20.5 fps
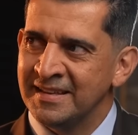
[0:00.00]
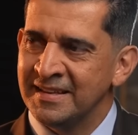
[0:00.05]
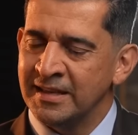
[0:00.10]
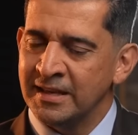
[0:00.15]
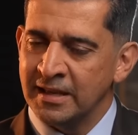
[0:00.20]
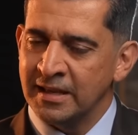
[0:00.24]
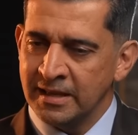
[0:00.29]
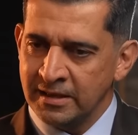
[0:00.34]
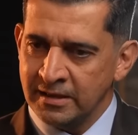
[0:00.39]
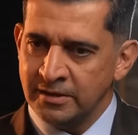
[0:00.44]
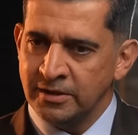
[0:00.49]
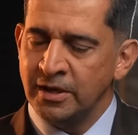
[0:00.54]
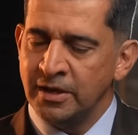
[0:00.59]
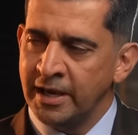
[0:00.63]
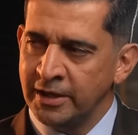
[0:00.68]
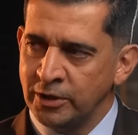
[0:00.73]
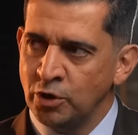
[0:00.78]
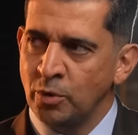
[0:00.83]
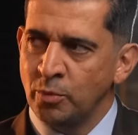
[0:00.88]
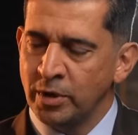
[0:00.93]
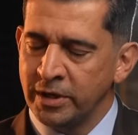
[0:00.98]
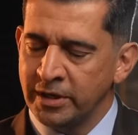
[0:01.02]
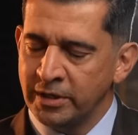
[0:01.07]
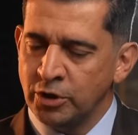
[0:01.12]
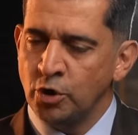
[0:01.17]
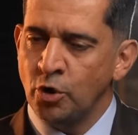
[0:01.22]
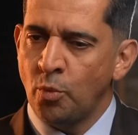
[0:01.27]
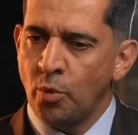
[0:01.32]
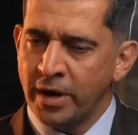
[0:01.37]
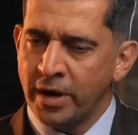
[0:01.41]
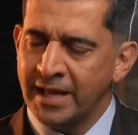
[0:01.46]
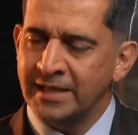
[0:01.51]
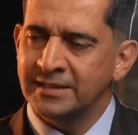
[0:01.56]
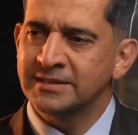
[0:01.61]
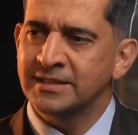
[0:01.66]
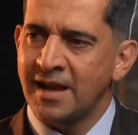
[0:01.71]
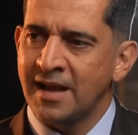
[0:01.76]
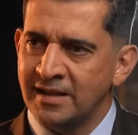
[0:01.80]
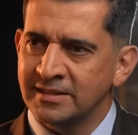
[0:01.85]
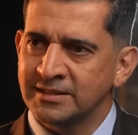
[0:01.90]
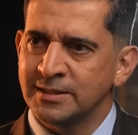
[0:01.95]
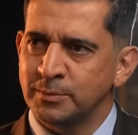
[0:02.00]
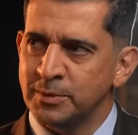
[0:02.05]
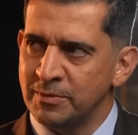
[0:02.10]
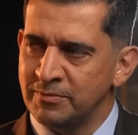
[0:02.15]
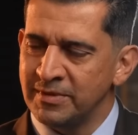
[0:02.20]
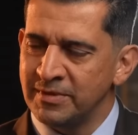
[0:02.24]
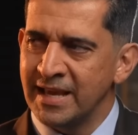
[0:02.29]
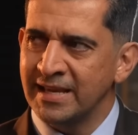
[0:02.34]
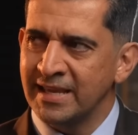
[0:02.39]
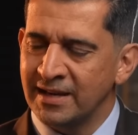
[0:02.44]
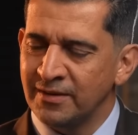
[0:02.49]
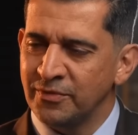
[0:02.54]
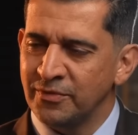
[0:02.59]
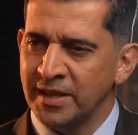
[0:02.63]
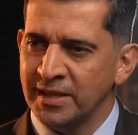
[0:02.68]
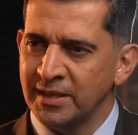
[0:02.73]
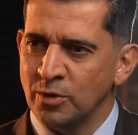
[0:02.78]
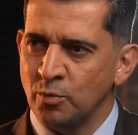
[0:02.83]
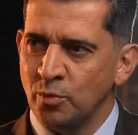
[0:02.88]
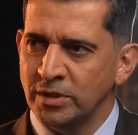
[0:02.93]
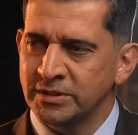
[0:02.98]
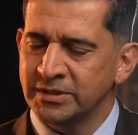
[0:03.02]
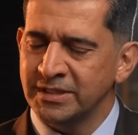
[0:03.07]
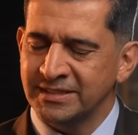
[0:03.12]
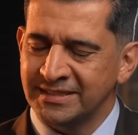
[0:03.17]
He, and you know what? You know what his concept of negative thinking was?